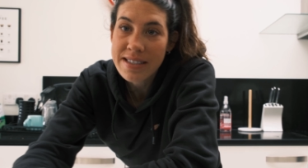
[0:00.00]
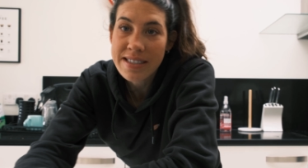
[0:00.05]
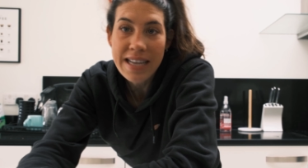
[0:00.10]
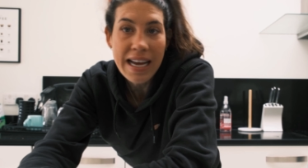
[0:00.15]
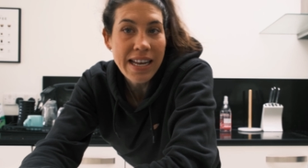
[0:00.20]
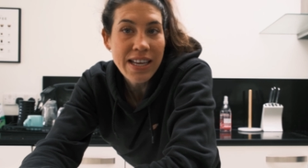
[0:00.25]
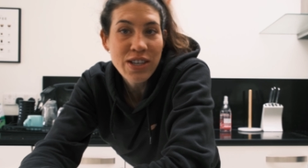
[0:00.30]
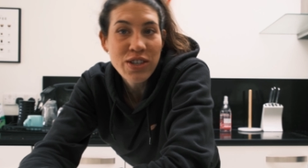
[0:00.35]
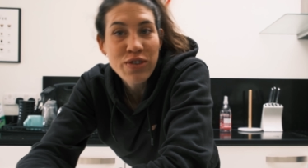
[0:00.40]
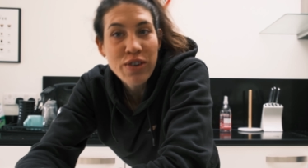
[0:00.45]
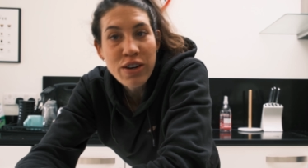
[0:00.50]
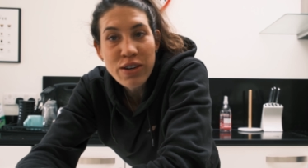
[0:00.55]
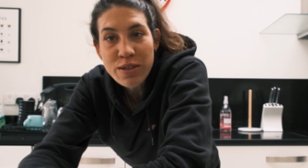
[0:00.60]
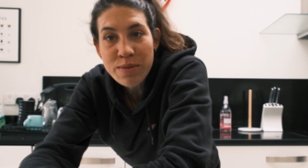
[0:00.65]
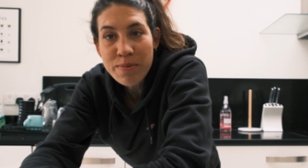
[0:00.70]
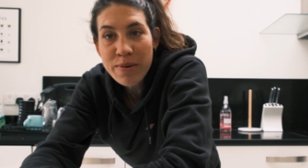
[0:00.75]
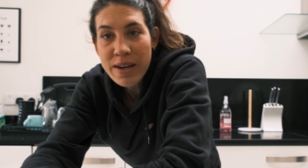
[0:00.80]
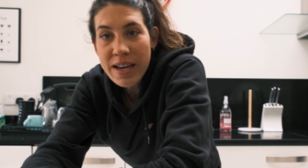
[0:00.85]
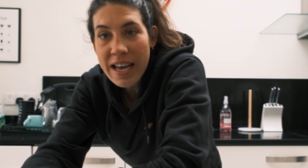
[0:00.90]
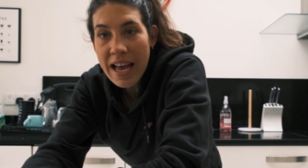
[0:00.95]
Danni
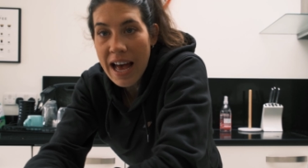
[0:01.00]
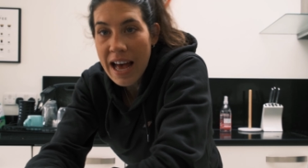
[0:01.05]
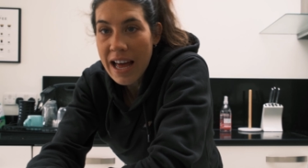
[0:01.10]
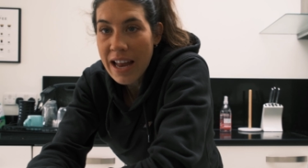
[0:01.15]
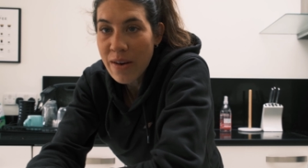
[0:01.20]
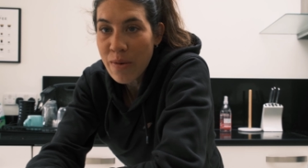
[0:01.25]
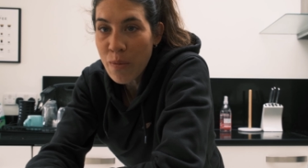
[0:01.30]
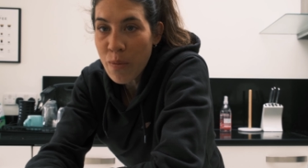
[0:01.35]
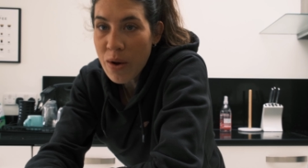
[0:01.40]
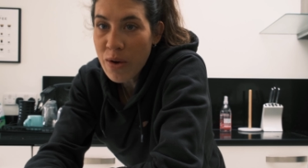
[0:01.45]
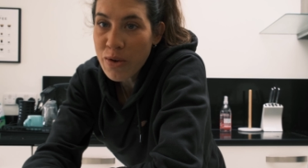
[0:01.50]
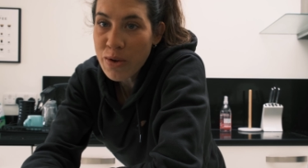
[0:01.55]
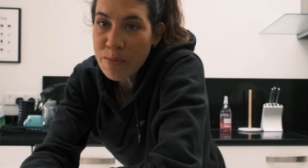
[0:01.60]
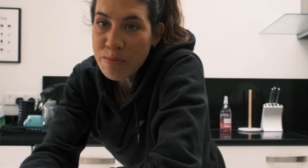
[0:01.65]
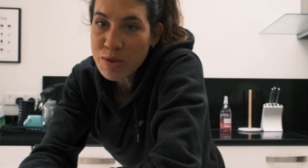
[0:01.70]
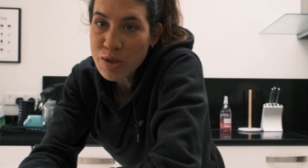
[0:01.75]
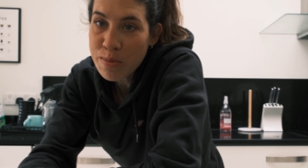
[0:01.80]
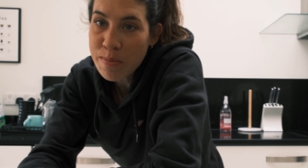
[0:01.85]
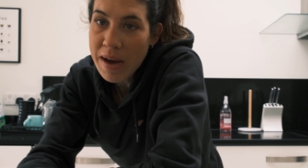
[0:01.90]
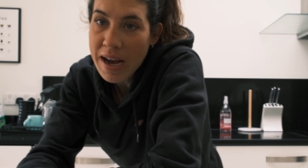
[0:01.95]
Shrosbree and welcome
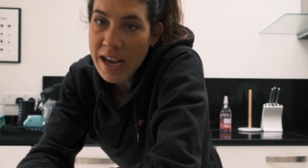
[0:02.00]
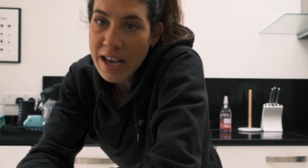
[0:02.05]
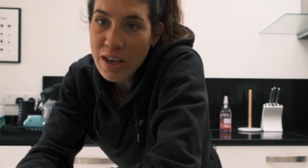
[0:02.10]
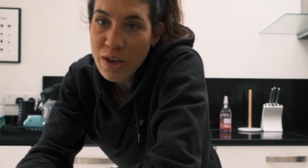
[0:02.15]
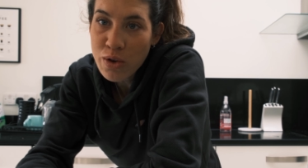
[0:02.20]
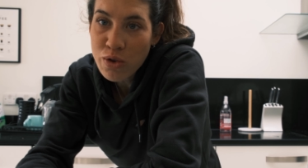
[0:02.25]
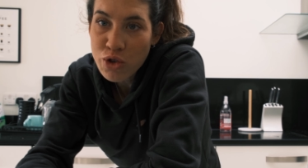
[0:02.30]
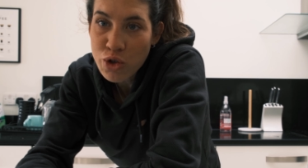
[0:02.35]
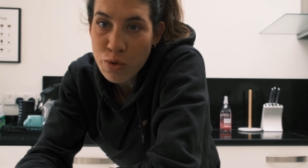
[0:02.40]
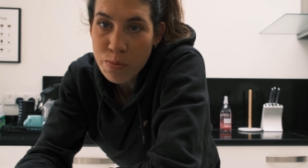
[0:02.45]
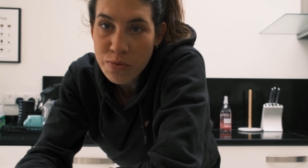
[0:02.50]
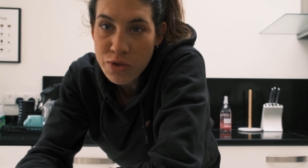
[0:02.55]
to my YouTube